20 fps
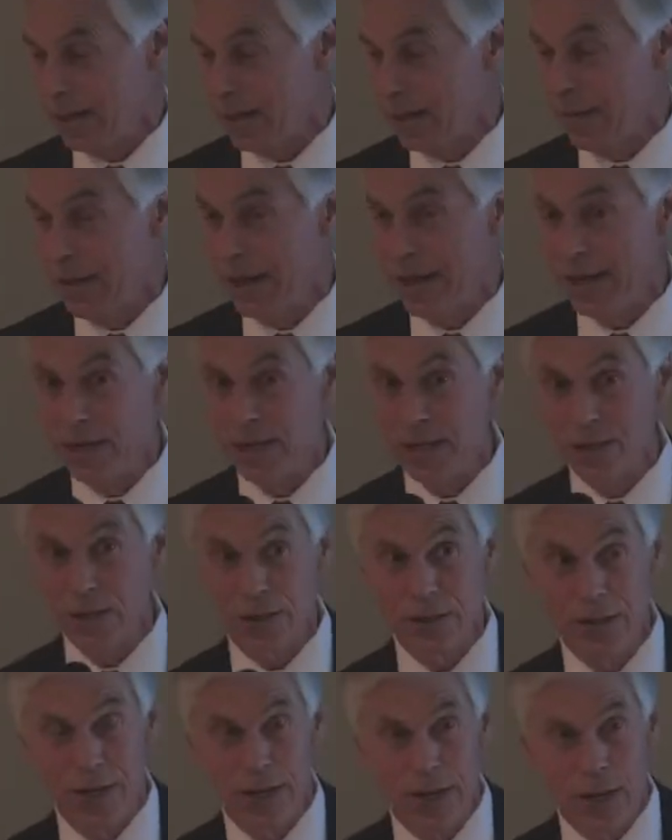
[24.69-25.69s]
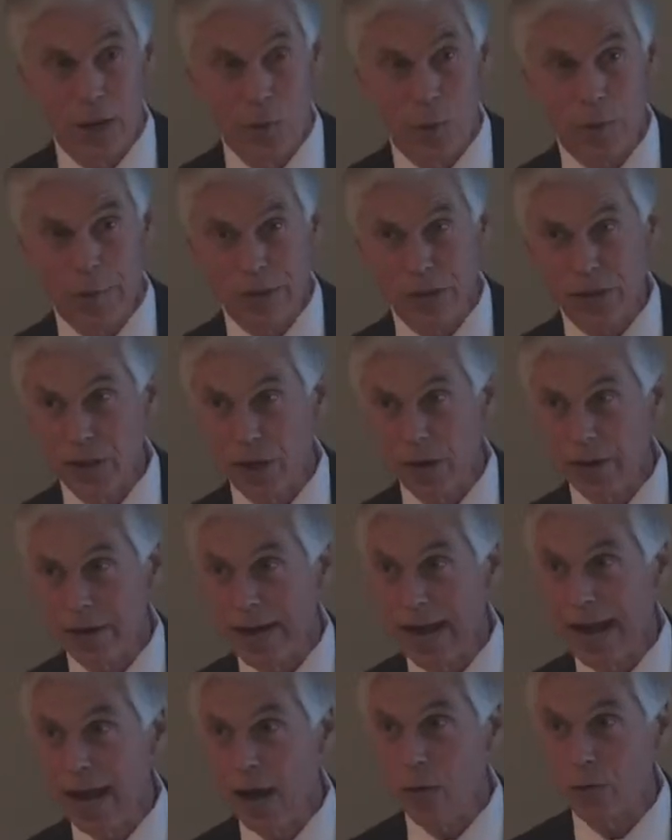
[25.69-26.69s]
That is, when we started
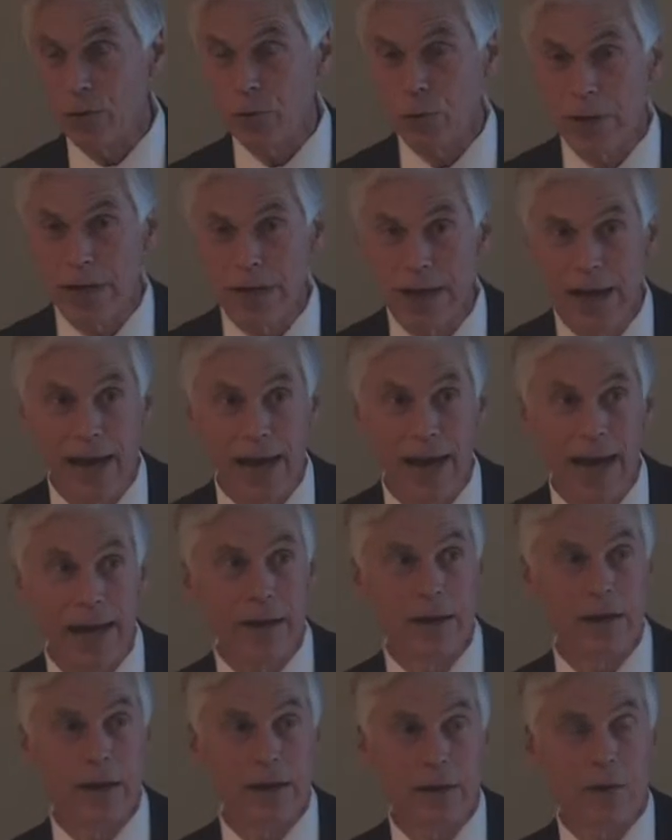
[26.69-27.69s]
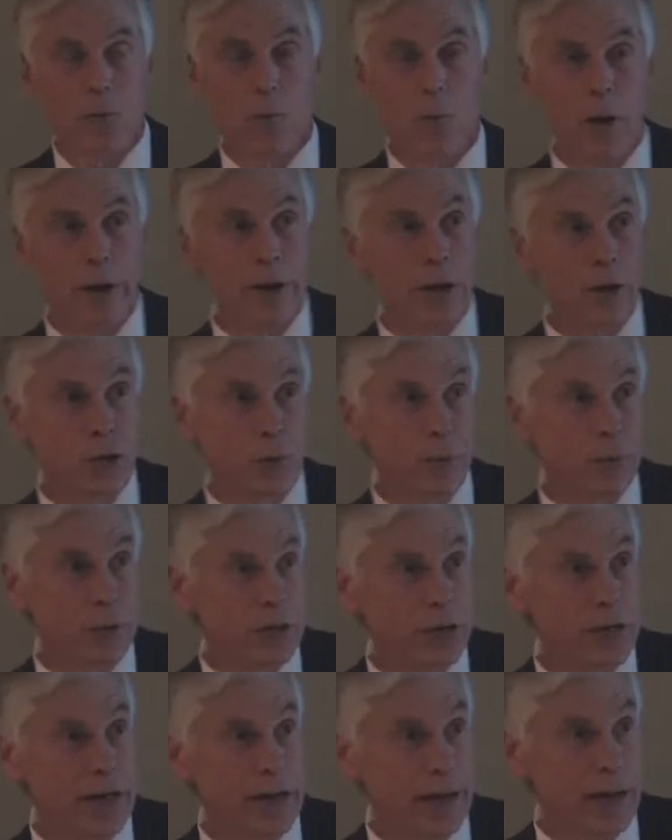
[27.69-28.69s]
out, we had
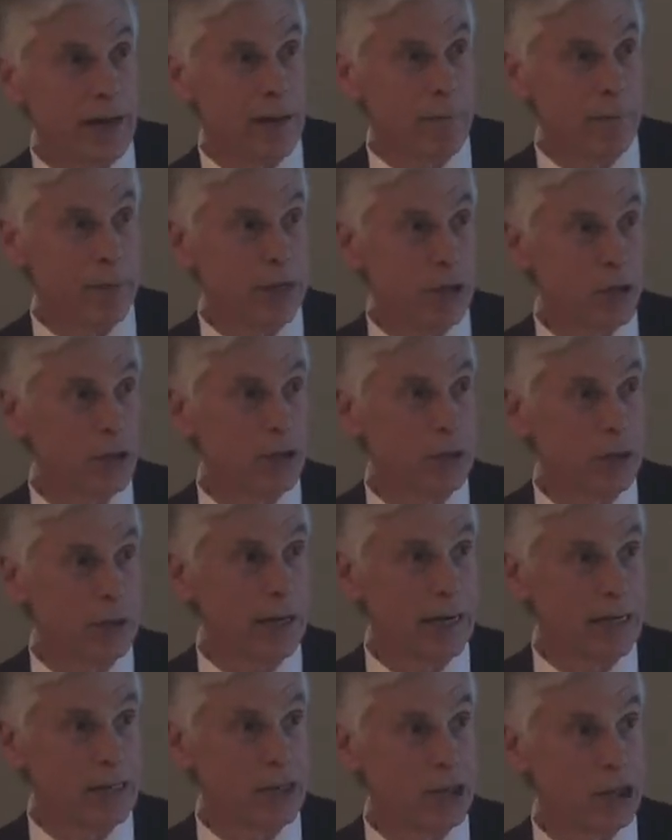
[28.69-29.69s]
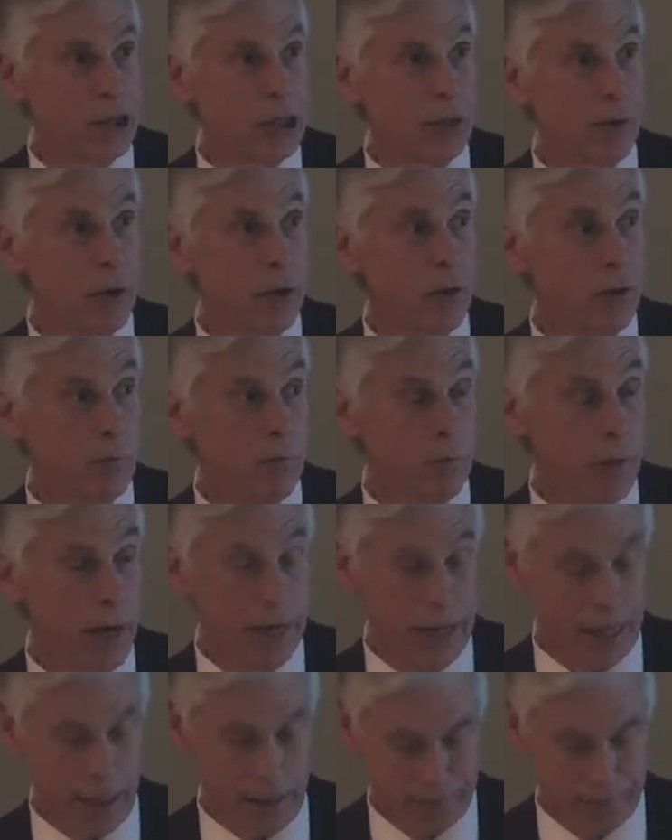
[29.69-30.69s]
100% ambition and zero money.